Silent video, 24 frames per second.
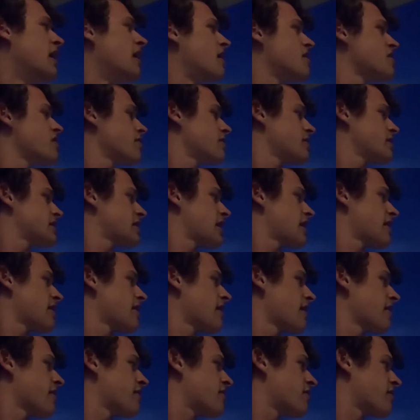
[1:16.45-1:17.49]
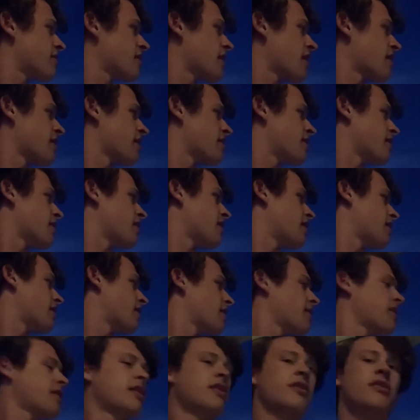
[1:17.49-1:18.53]
Although it was kind of nice just kind of sitting
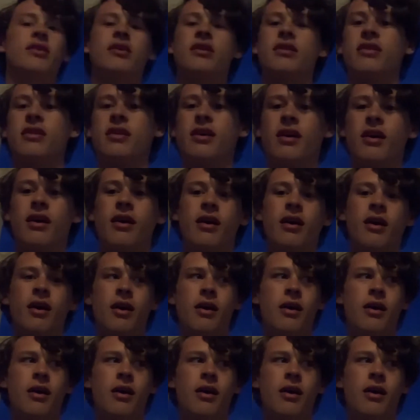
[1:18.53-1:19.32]
here and hearing the